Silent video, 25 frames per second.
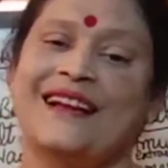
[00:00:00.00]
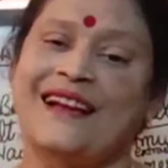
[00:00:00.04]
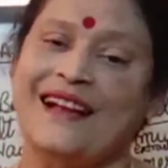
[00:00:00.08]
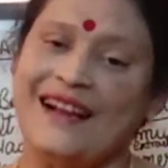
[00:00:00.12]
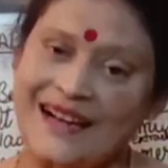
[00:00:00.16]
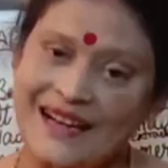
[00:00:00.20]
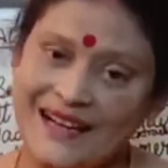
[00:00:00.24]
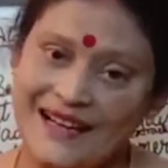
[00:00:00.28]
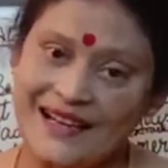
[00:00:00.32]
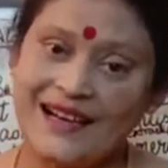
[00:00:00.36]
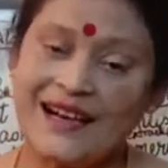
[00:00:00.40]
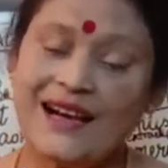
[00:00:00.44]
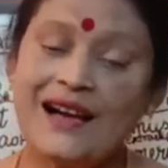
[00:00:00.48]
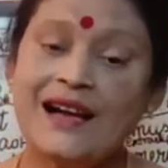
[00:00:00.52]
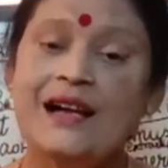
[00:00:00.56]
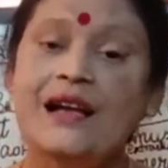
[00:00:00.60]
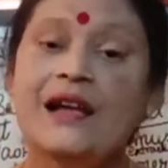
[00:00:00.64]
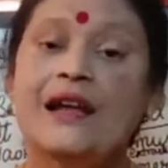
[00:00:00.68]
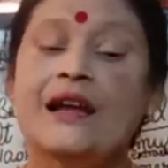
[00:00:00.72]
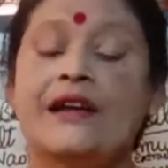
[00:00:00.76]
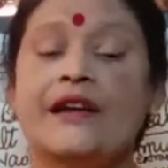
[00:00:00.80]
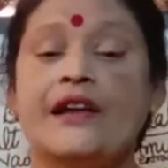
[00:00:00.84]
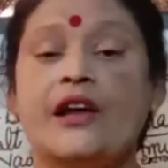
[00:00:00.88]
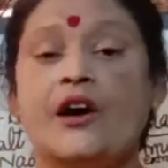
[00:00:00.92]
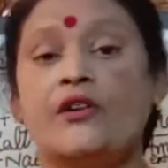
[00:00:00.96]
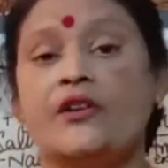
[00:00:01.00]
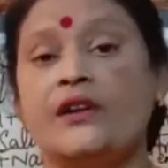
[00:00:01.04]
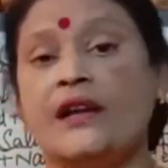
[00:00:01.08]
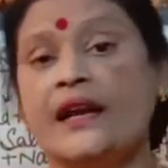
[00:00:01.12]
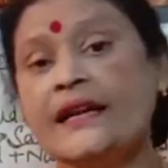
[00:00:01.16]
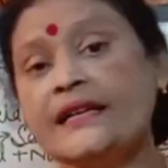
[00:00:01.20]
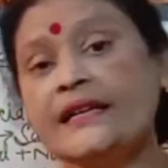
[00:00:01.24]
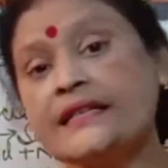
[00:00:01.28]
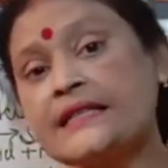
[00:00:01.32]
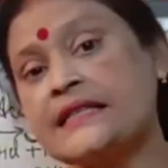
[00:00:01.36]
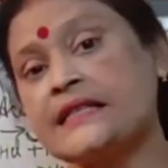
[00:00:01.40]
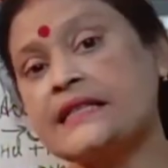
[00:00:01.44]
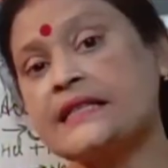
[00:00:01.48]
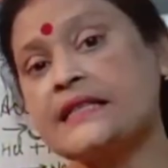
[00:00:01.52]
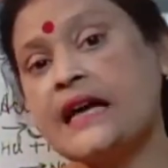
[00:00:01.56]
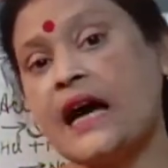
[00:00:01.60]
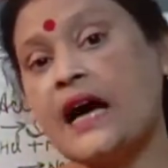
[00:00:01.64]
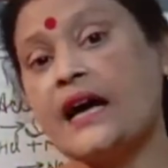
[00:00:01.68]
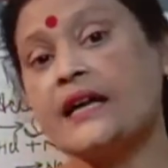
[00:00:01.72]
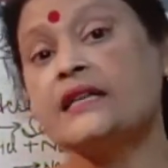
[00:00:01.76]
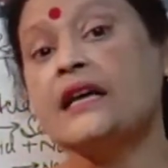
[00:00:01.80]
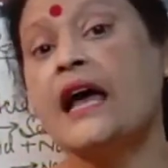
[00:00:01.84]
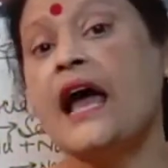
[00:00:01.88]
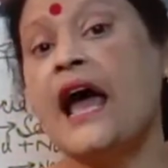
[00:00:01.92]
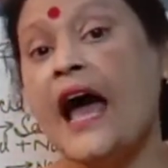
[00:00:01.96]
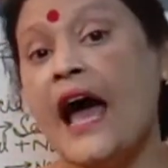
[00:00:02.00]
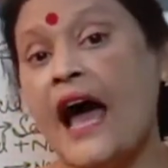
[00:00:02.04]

Clear? Now let's start.